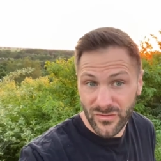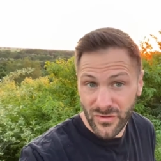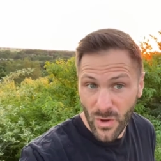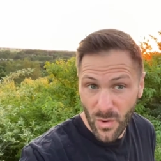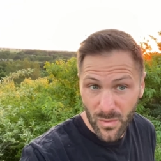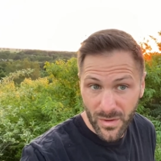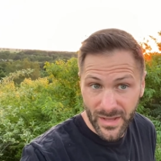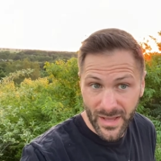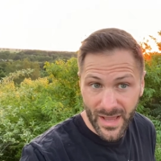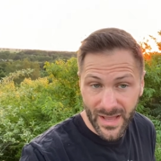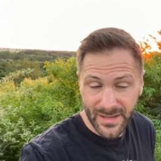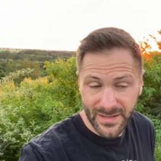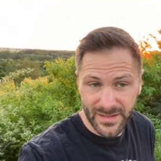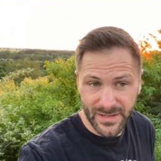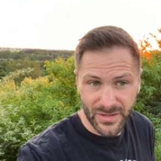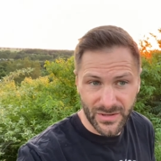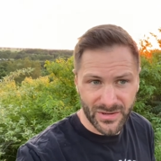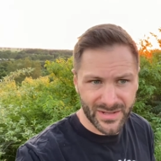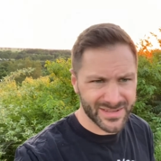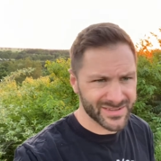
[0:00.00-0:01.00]
going on
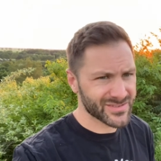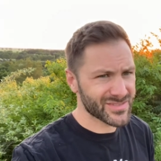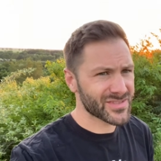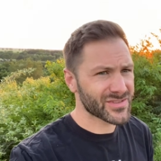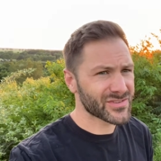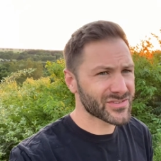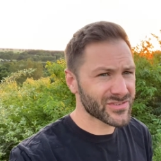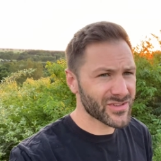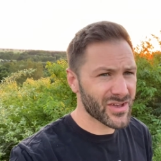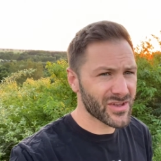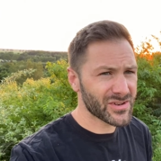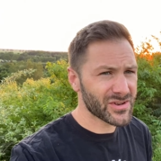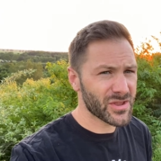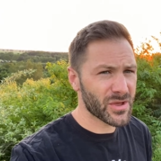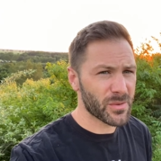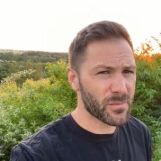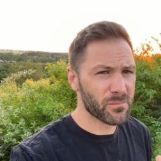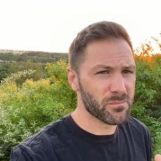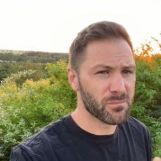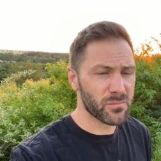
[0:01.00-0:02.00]
here? Is the sun
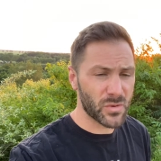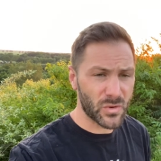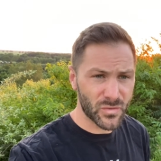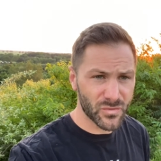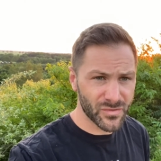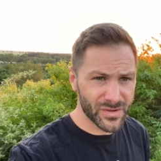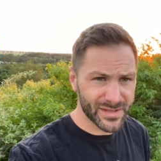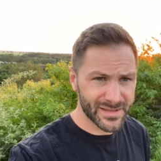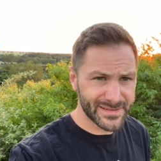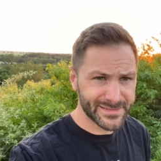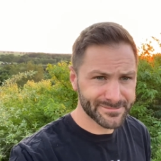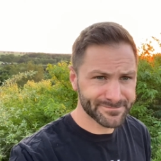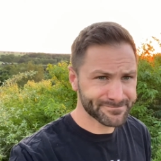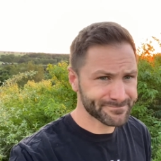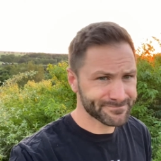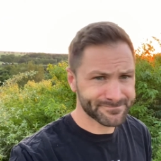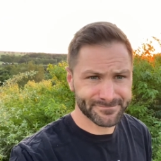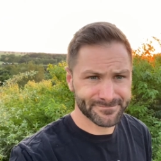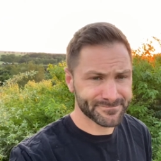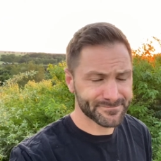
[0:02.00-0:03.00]
moving?
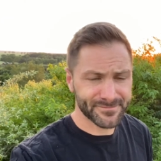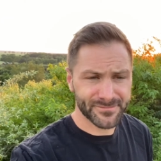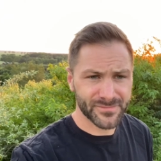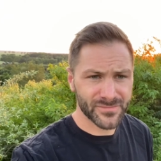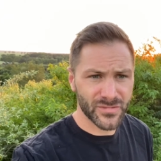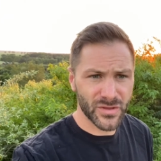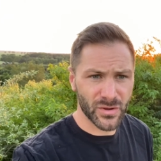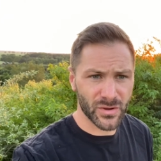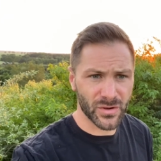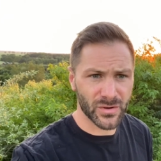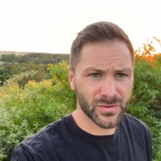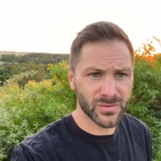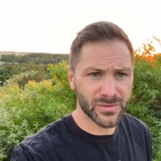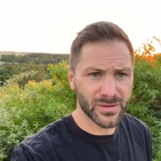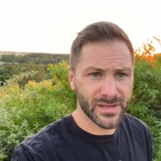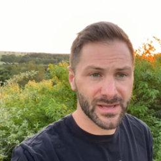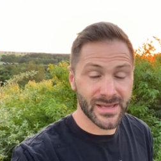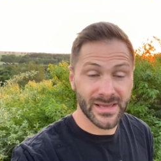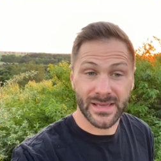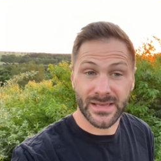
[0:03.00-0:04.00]
No.
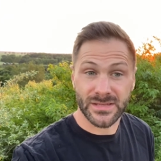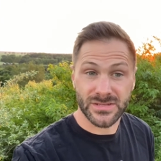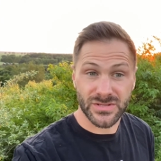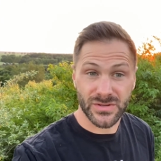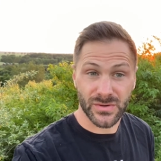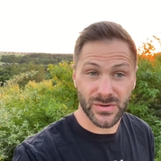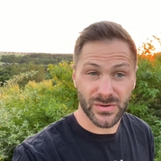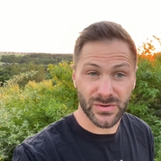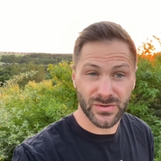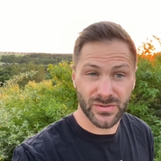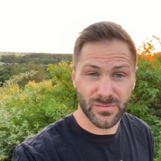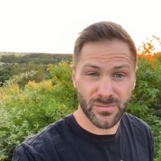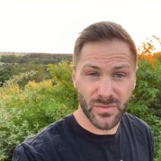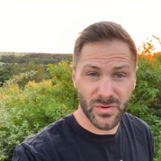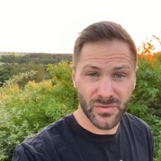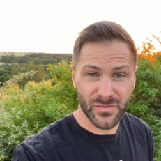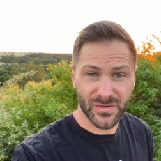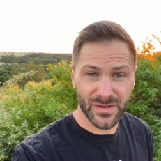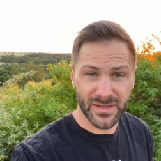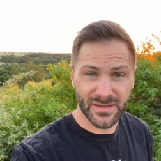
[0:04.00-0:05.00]
Is Earth
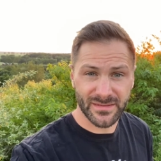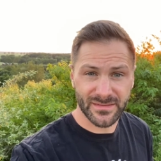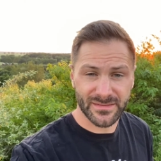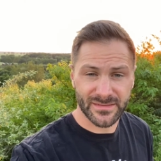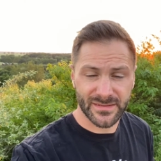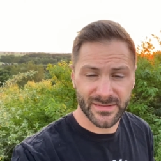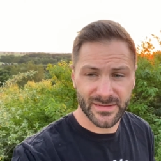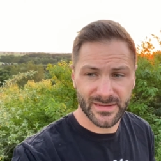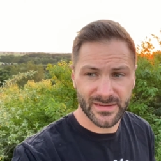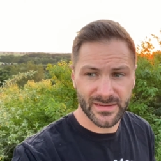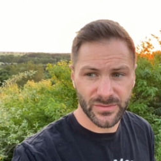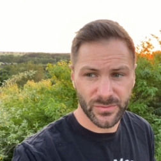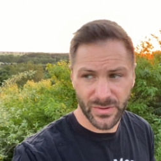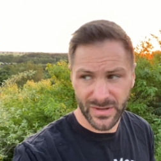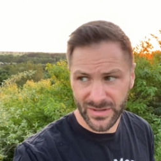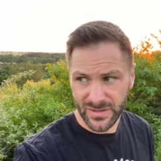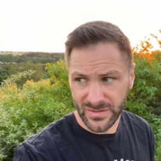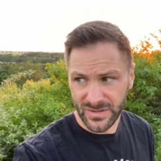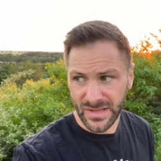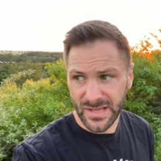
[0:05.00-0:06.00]
moving?
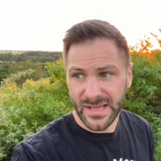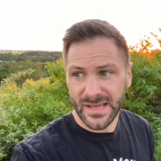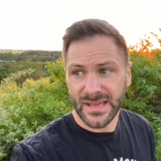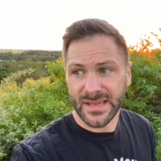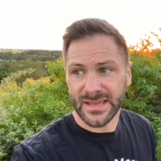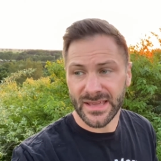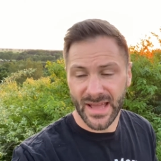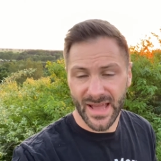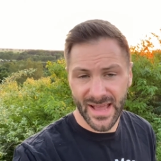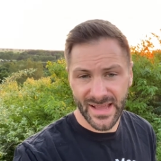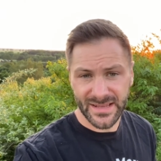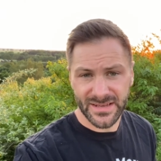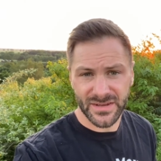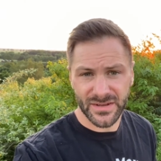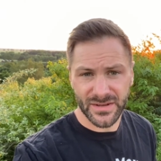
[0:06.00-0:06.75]
Well, kind